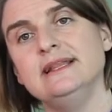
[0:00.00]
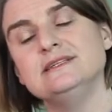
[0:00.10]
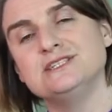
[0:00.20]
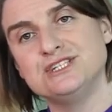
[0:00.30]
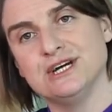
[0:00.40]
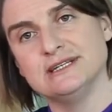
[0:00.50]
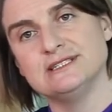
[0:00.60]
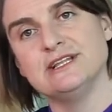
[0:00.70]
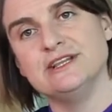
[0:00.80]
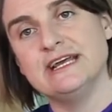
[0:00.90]
there's a
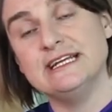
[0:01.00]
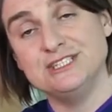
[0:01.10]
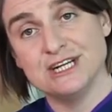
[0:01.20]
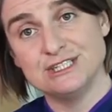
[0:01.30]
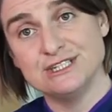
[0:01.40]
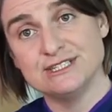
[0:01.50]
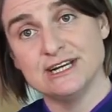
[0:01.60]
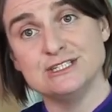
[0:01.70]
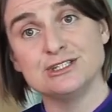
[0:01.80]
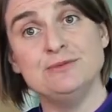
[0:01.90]
chance that the injection
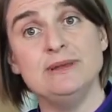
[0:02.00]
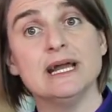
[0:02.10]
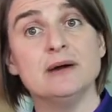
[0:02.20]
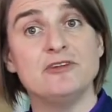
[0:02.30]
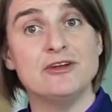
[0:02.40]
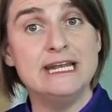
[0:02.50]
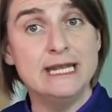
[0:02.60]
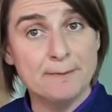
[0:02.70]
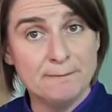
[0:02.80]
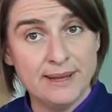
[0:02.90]
sites could become very
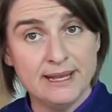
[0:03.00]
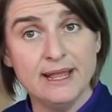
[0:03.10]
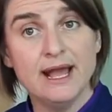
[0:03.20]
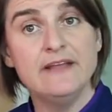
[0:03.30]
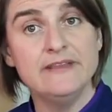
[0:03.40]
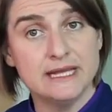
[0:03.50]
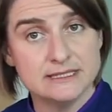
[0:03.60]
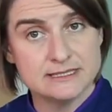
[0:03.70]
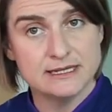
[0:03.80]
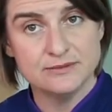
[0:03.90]
lumpy and the
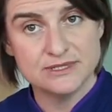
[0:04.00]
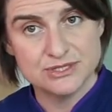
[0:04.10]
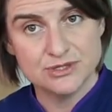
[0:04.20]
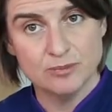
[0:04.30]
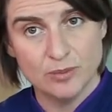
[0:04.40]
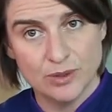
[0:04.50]
insulin would stop